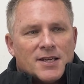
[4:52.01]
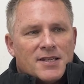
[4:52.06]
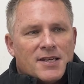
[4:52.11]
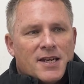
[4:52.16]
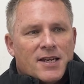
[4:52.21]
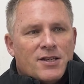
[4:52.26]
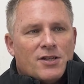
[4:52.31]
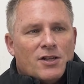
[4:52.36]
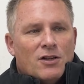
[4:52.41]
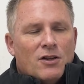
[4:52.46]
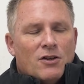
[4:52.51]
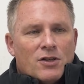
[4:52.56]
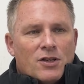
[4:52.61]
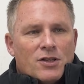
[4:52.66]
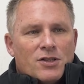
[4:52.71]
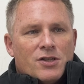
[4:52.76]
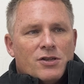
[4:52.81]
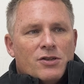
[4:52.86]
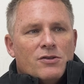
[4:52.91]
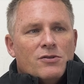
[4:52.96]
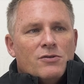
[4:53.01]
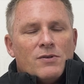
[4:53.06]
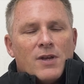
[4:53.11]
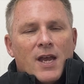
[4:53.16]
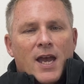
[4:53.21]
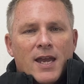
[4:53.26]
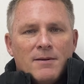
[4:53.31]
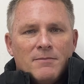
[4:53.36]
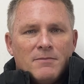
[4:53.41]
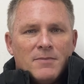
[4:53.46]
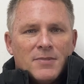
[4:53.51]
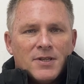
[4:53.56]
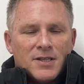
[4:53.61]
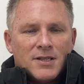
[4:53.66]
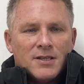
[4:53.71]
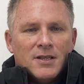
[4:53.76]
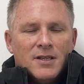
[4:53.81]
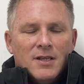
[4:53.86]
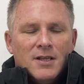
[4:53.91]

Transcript: I tend to look 2 games.